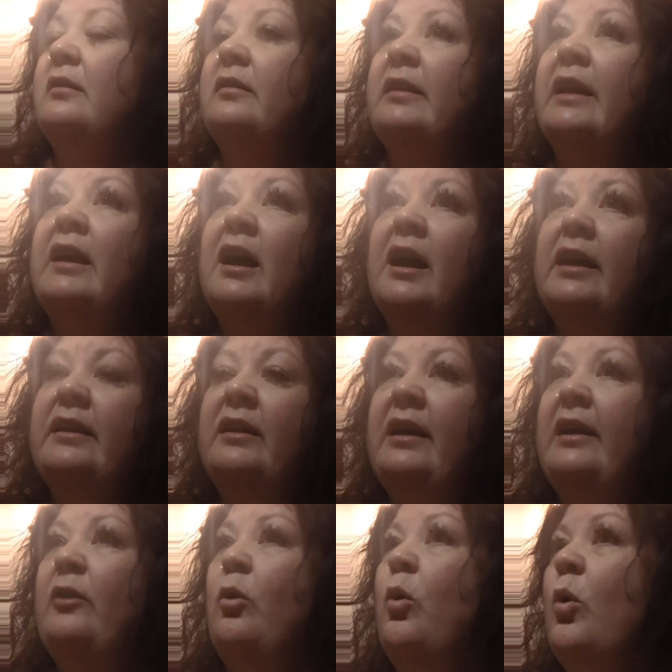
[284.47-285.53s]
they got
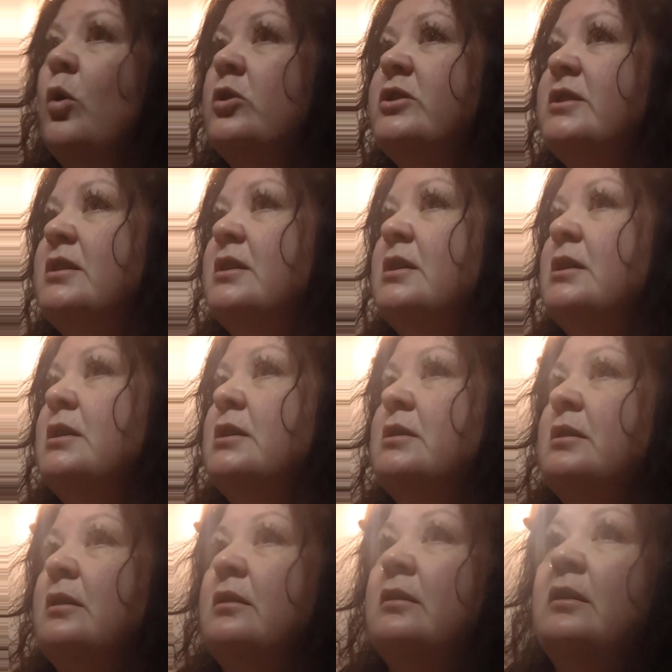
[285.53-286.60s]

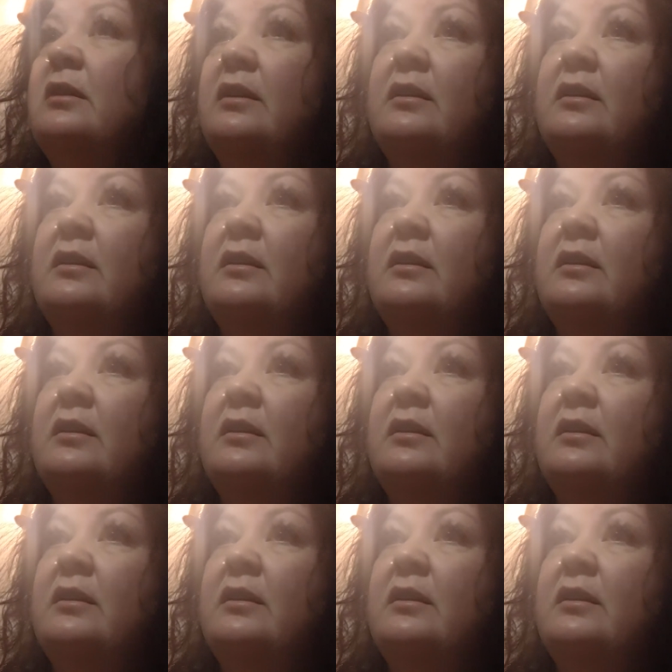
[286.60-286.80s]
horses and